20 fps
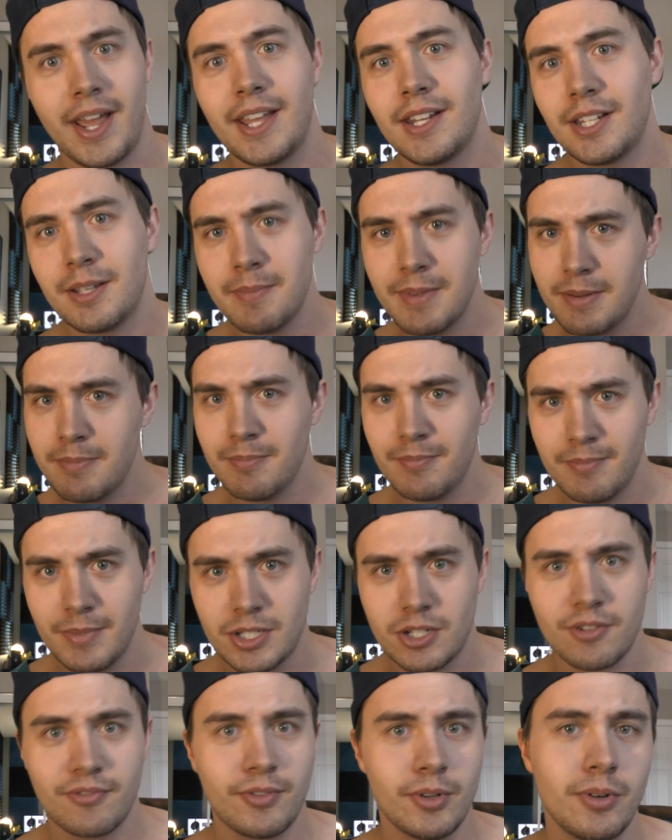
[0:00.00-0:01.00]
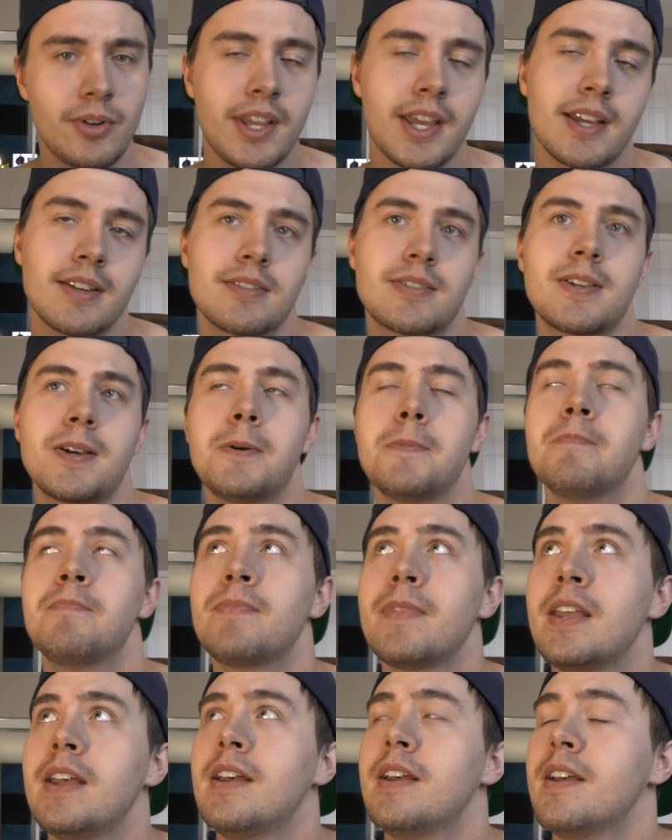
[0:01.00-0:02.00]
I get to meet Mister Fruit again. So
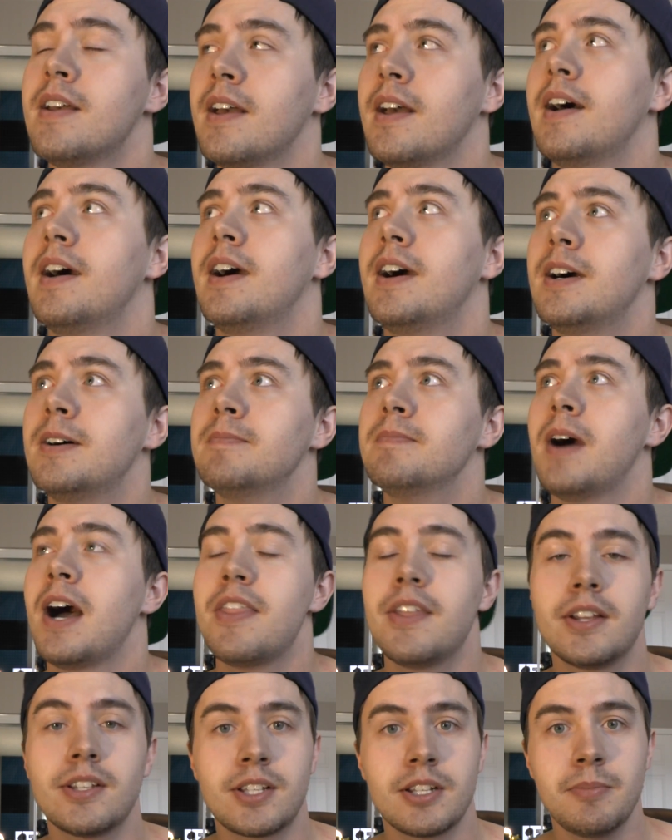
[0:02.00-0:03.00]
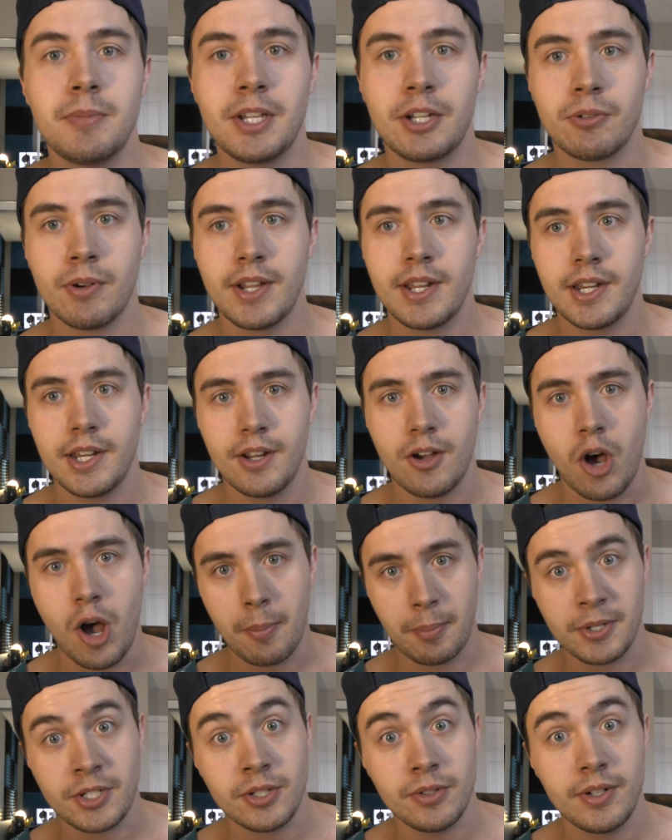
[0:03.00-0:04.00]
um, I think it's gonna be a great
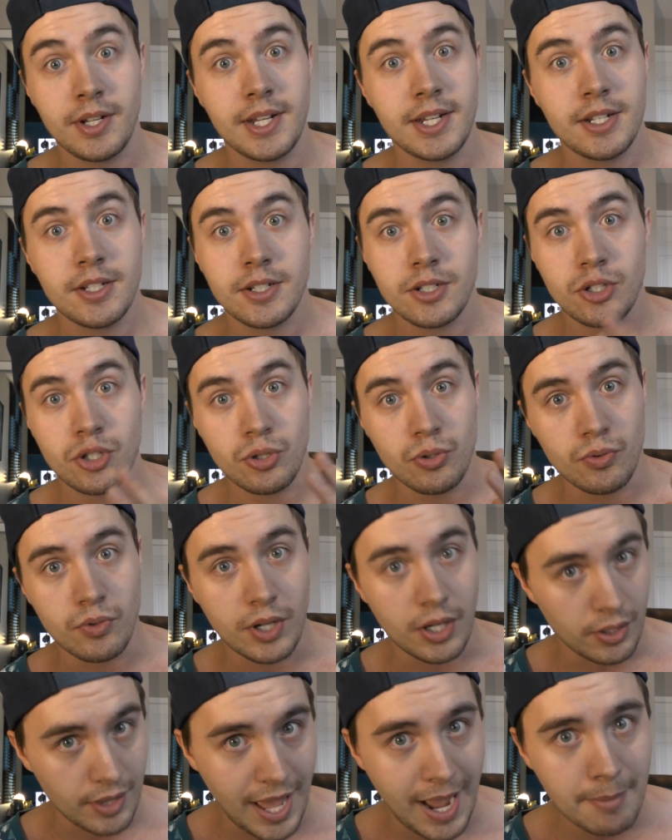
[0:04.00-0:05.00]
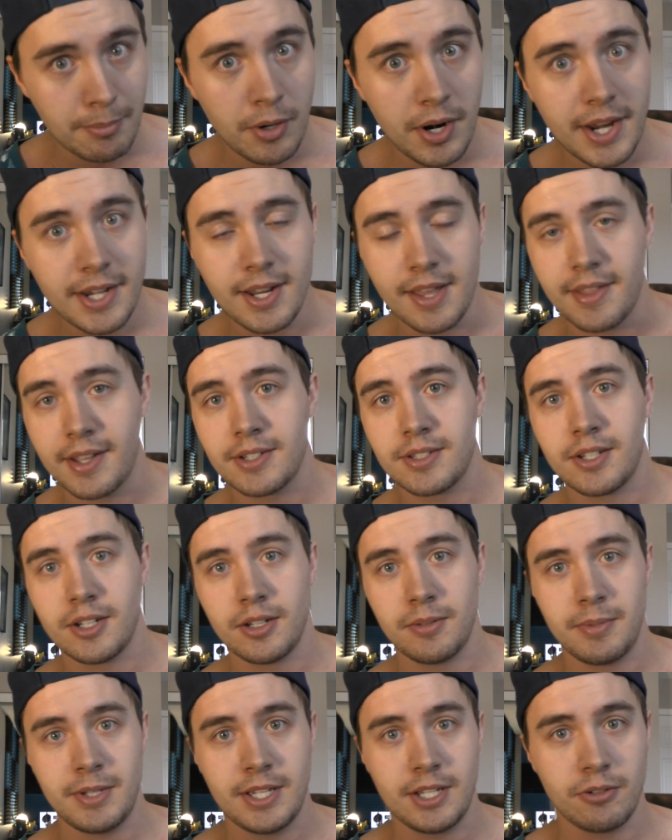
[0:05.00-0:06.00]
opportunity to collaborate. I think it's
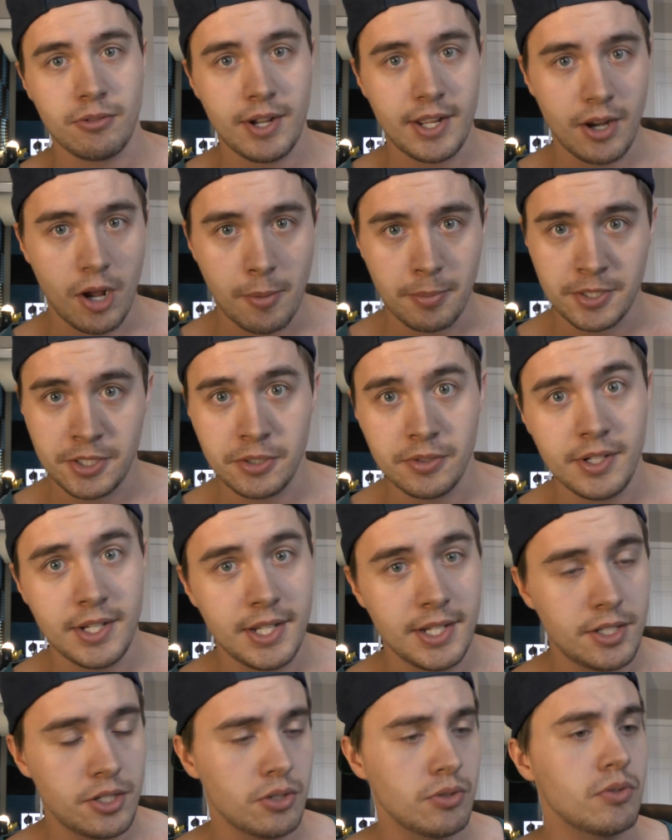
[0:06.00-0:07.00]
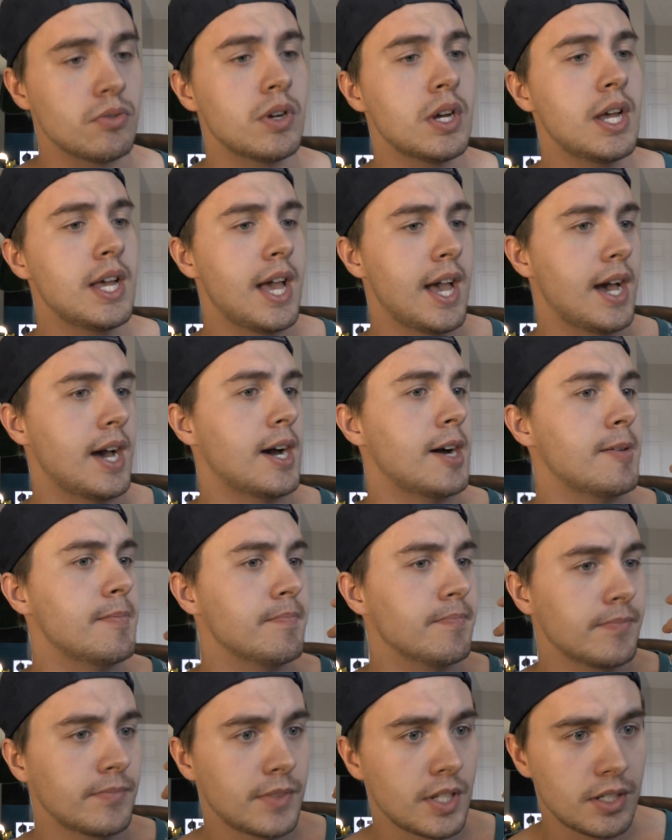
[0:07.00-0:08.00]
gonna be a great opportunity to
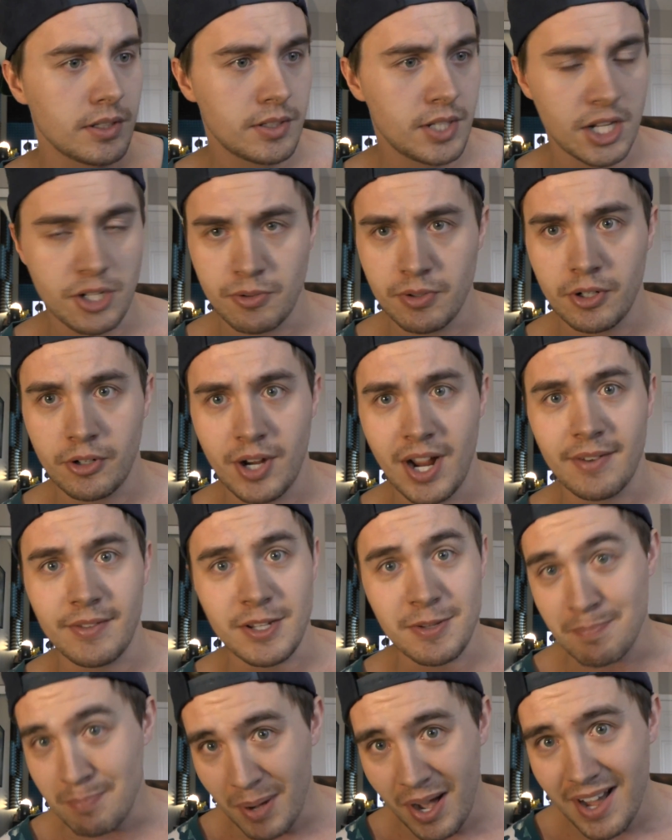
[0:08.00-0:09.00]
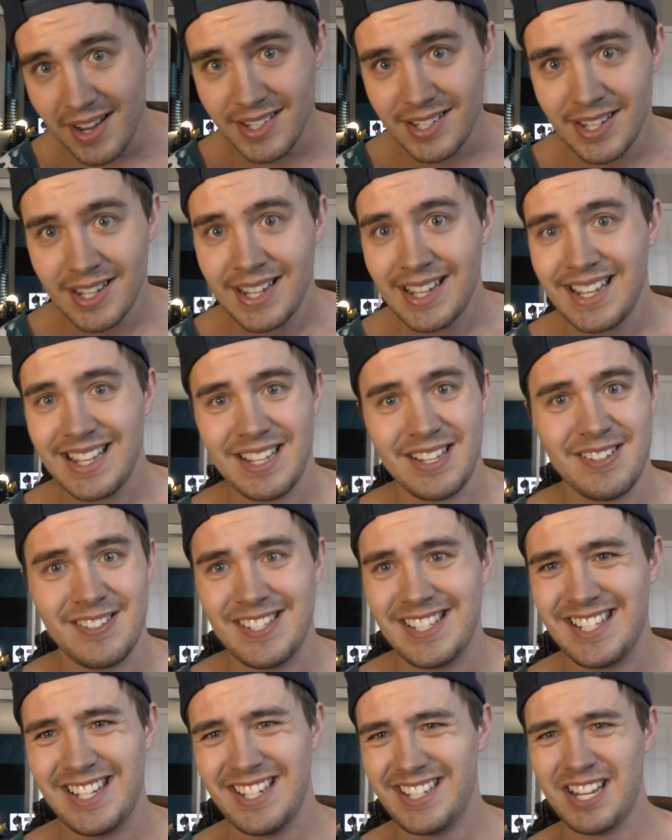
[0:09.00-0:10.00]
um, touch Real Crafty's butt.
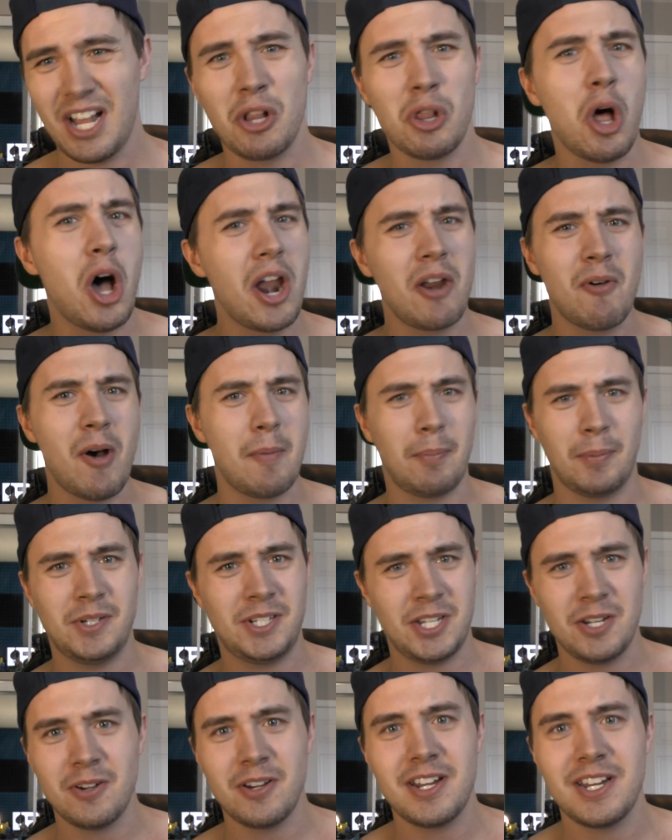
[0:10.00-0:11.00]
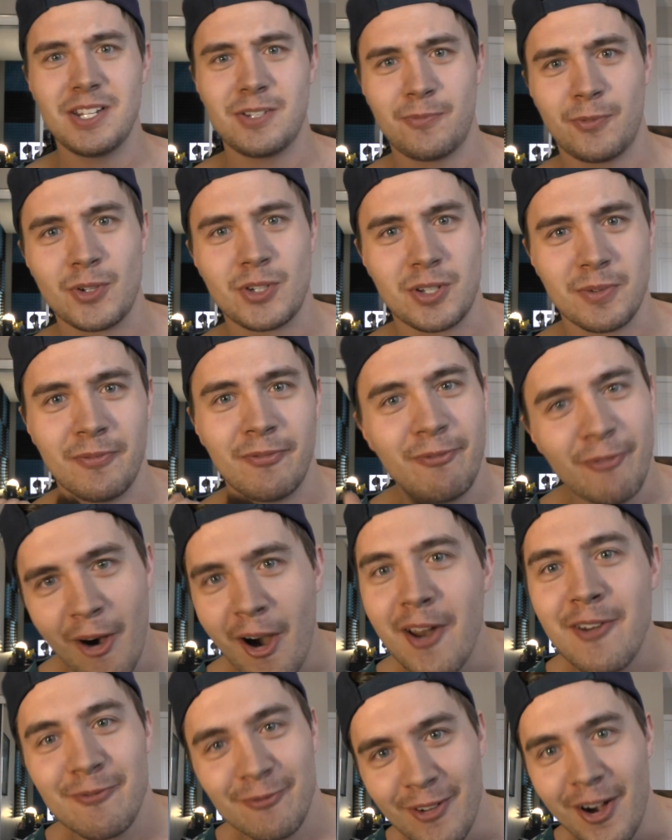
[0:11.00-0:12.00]
Just a lot of opportunities for some
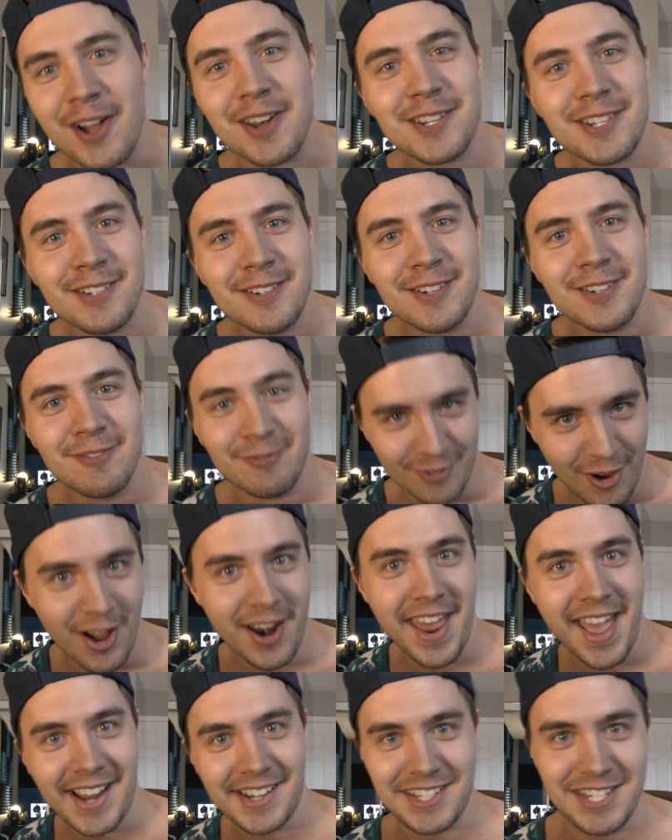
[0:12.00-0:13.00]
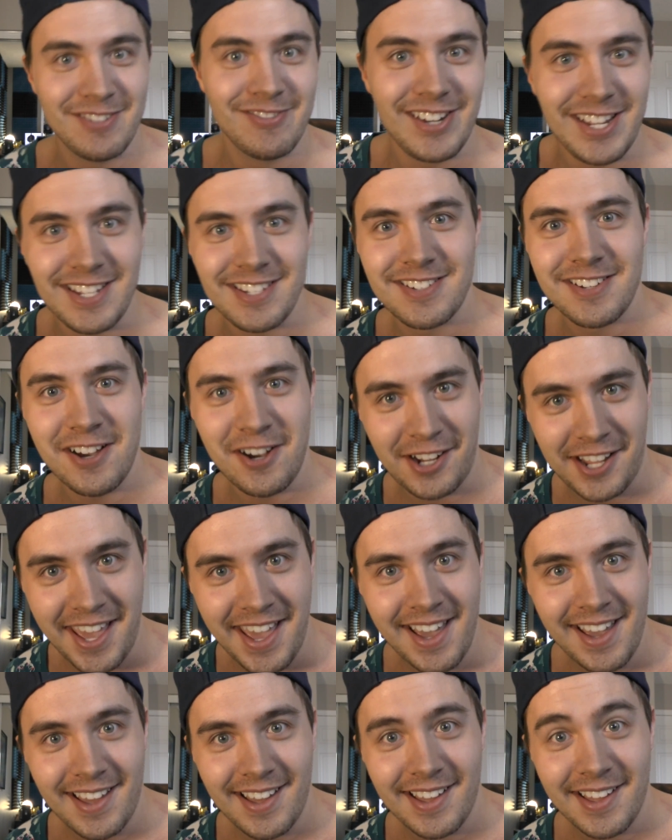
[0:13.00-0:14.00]
fun, fun, fun activities.
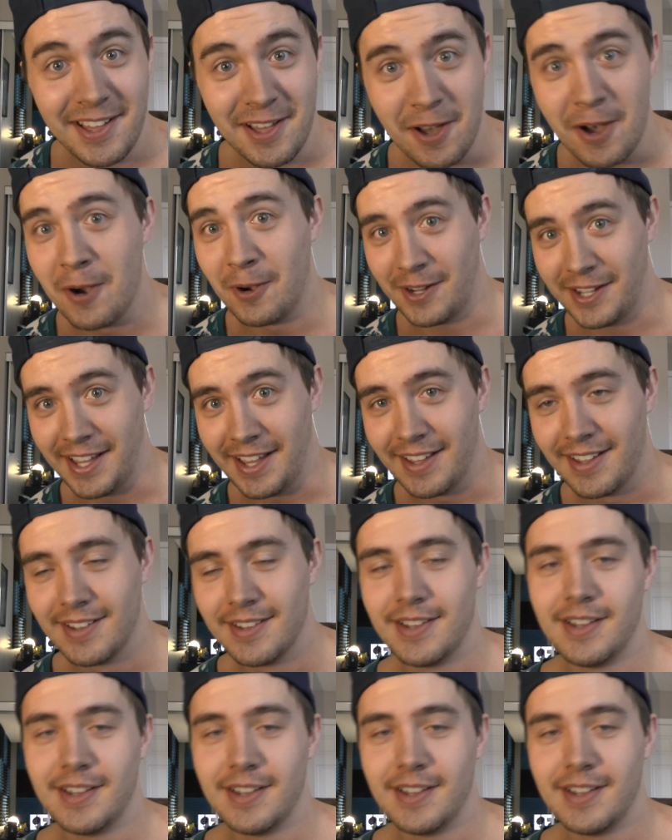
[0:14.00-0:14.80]
Okay, okay.